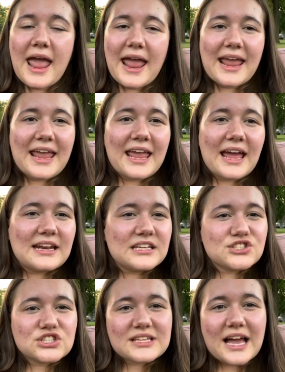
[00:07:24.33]
and it
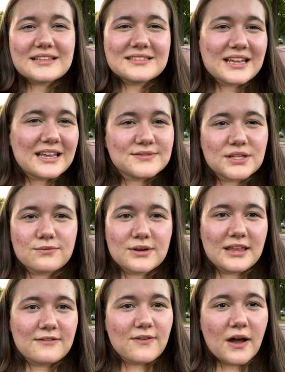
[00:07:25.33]
just kind of gives a
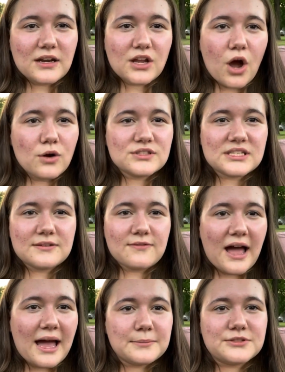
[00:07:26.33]
really fun, cozy
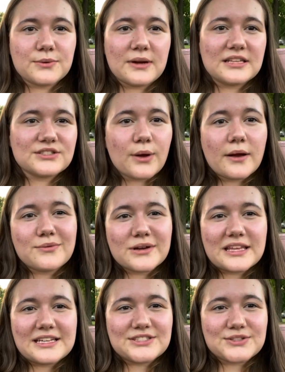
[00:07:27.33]
vibe to it, so I
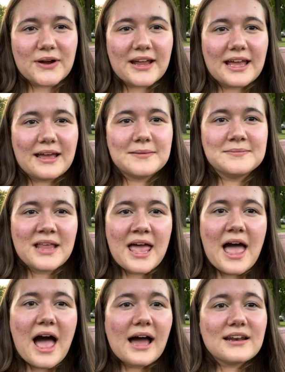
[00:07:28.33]
really enjoy it.
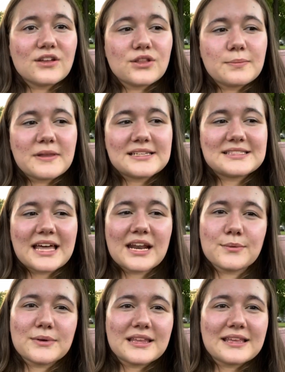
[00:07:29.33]
Another place that I
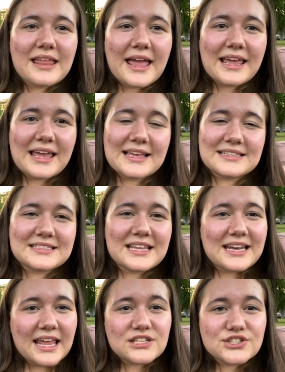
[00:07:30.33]
really like is the
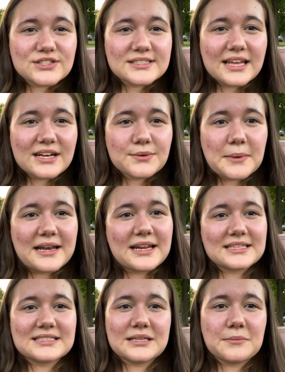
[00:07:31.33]
Nature Center right
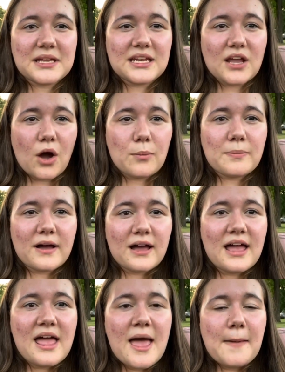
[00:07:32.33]
next to Minneopa,
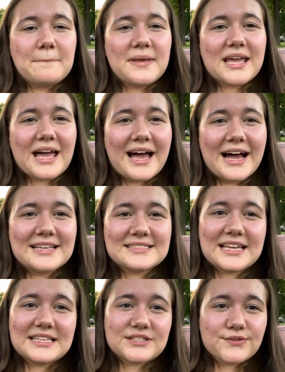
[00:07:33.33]
because
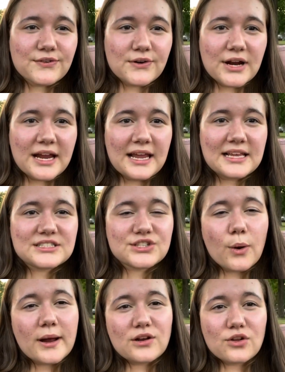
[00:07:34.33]
it's free.
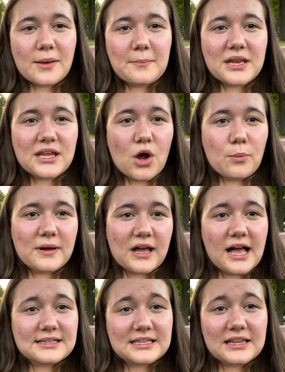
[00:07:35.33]
So I know that Minneopa
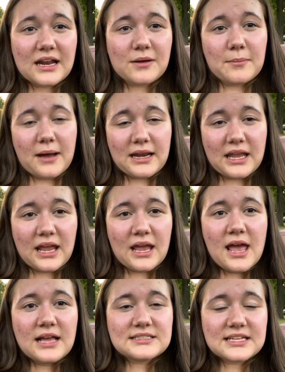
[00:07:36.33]
costs a lot of money
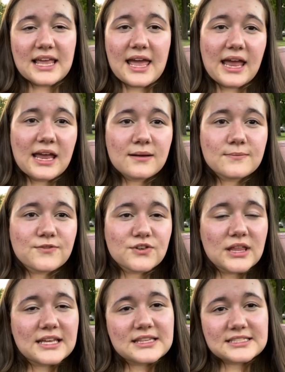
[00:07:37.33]
to get in for
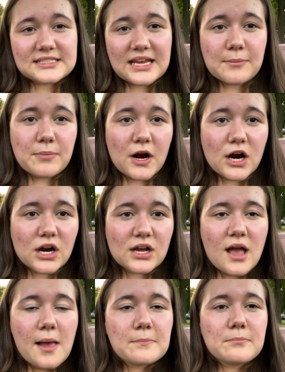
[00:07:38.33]
like the state park,
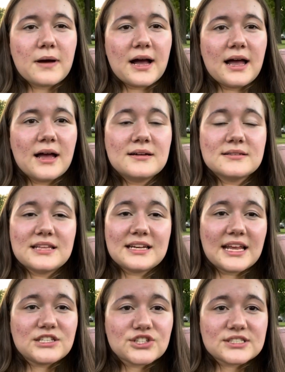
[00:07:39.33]
but the
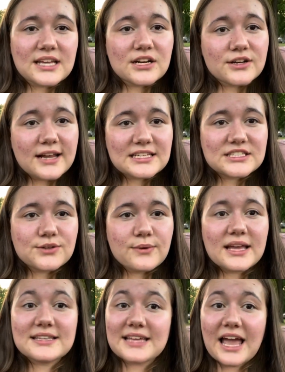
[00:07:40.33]
Nature Center next to
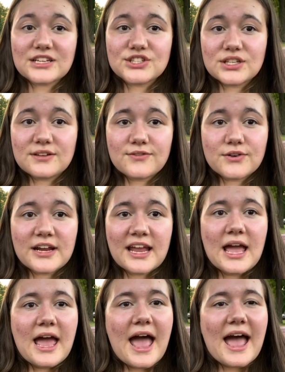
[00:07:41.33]
it is actually free,
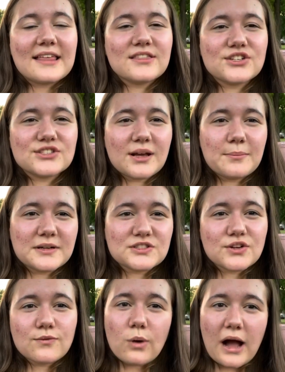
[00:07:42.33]
and there's a
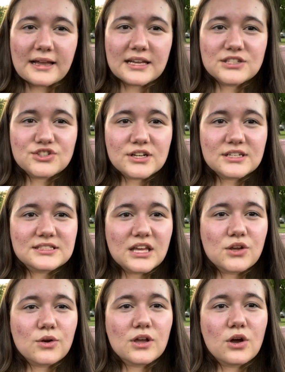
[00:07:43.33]
bunch of walking trails that
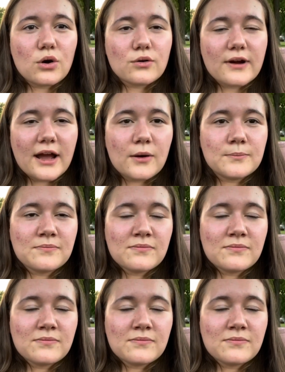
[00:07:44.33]
you can go around,